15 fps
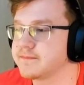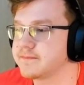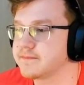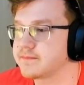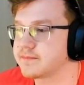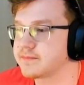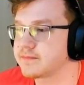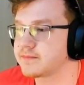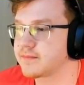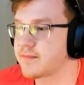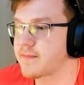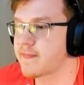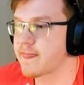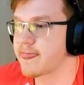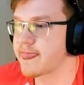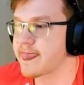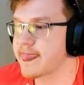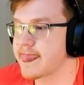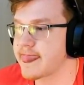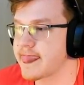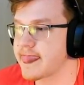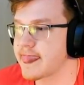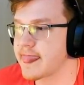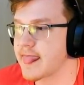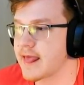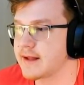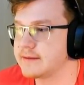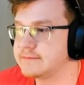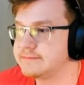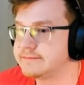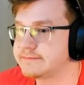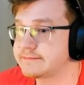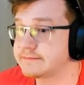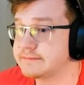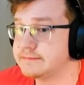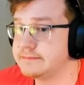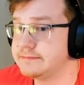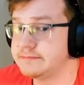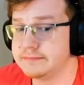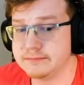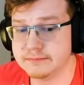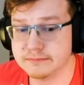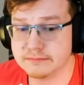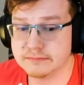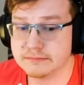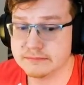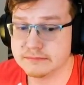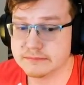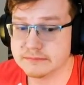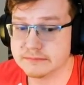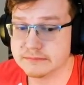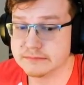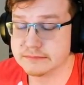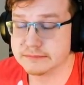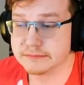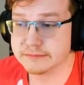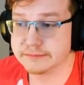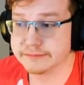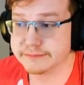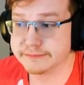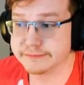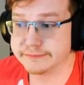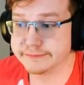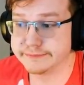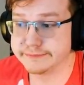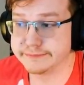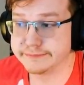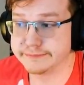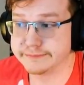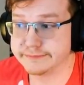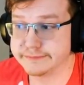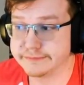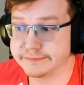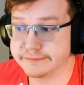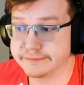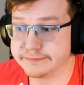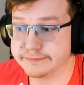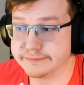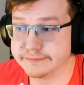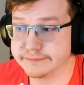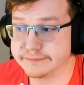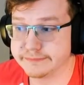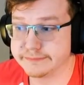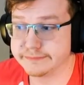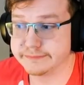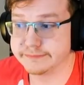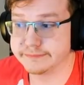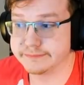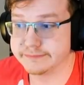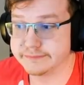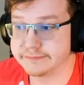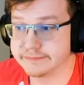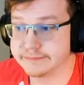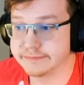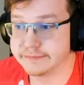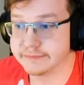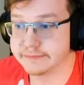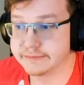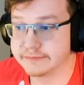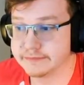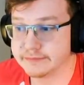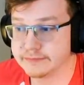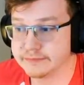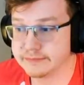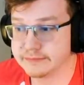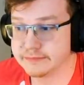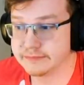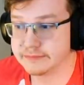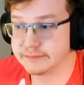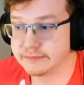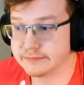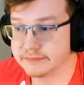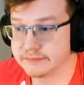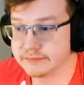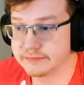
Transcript: (no one is talking)